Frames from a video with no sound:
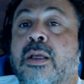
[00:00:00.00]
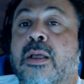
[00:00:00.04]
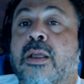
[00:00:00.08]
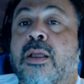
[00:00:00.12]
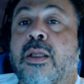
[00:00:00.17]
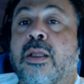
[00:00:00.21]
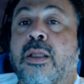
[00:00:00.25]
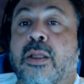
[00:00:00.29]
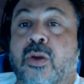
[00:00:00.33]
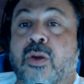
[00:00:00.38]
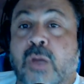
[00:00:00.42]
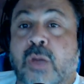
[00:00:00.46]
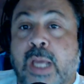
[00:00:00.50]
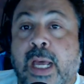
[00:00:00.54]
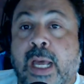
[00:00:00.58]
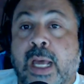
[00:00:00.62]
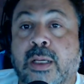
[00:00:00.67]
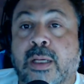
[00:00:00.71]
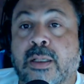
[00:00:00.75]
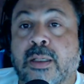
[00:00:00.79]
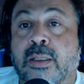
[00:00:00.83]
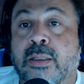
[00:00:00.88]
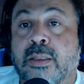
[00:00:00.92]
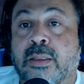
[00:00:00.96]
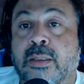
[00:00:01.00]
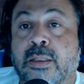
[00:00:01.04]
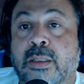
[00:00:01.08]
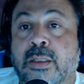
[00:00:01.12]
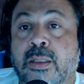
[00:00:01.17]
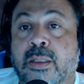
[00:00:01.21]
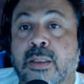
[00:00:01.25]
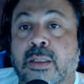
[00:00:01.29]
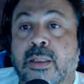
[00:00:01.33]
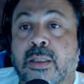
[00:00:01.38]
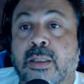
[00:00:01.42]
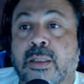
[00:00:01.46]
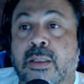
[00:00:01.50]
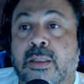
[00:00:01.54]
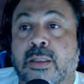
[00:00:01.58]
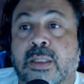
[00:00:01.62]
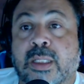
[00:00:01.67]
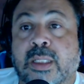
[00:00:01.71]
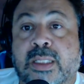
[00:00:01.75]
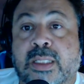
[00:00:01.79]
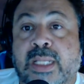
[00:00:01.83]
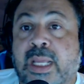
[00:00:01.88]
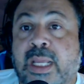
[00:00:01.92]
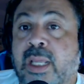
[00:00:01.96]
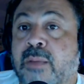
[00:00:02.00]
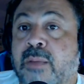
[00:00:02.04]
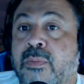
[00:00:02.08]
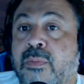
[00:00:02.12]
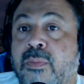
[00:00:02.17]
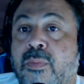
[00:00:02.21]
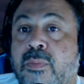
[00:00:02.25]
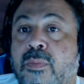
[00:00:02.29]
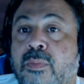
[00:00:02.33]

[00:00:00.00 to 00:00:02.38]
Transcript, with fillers: you got the team.